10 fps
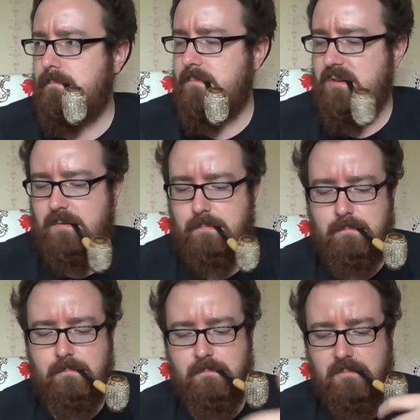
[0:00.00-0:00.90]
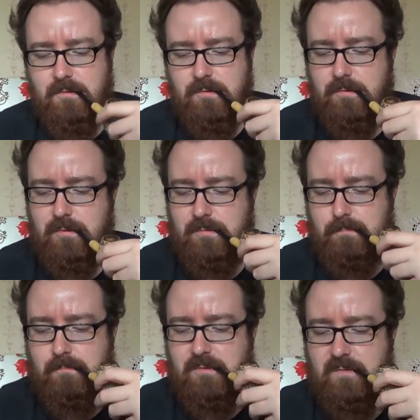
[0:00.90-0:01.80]
Yeah, it's a new one.
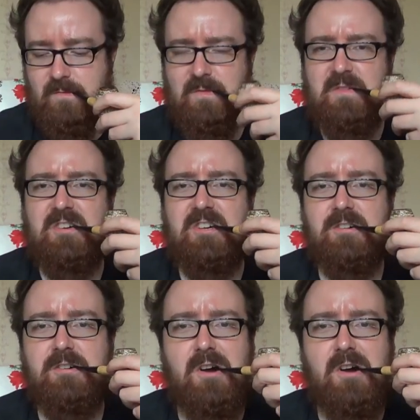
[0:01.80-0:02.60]
It's a fluffy shag